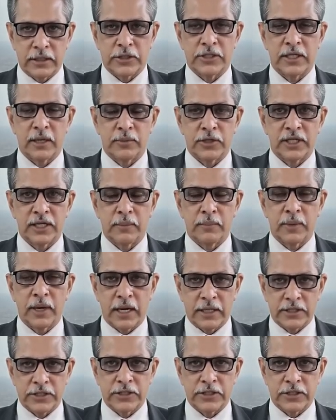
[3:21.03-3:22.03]
subject
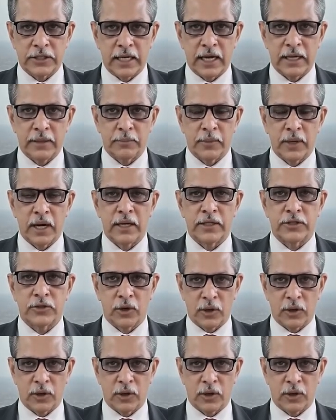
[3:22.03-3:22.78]
plus, let plus,